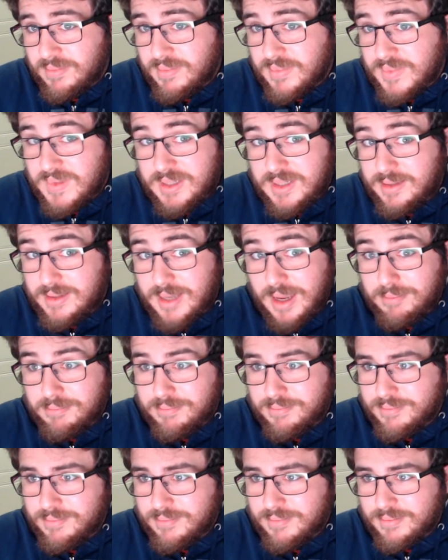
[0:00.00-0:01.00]

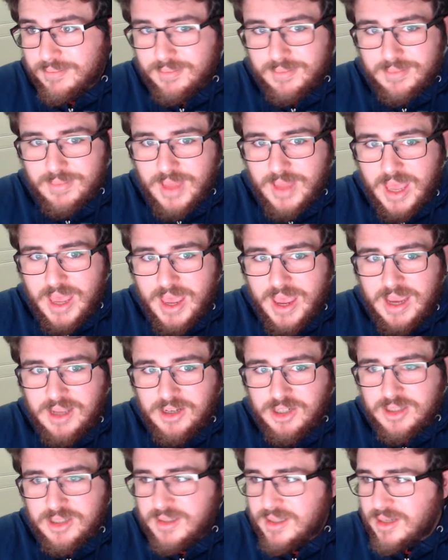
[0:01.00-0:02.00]
some
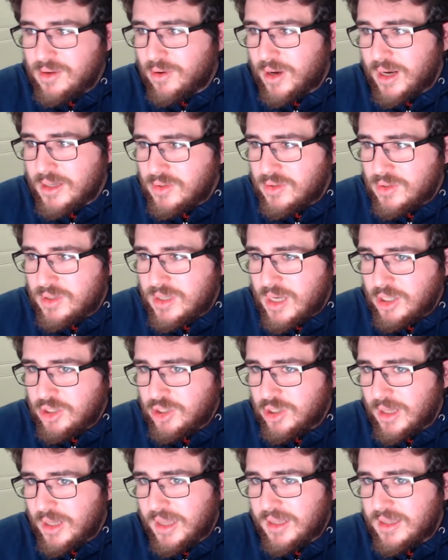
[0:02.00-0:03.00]
agency or
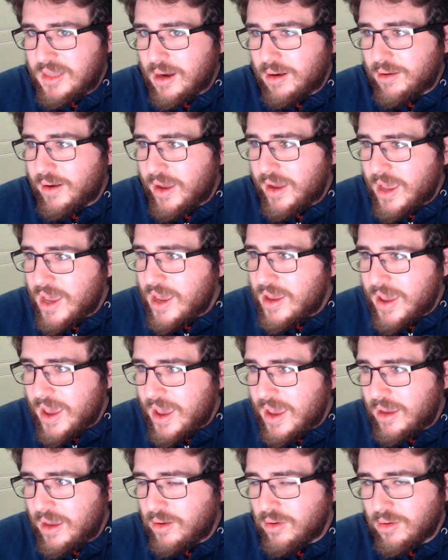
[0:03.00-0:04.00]
association like the
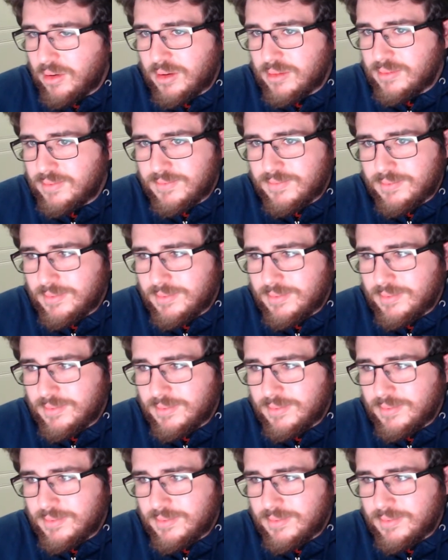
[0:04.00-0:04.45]
RIAA or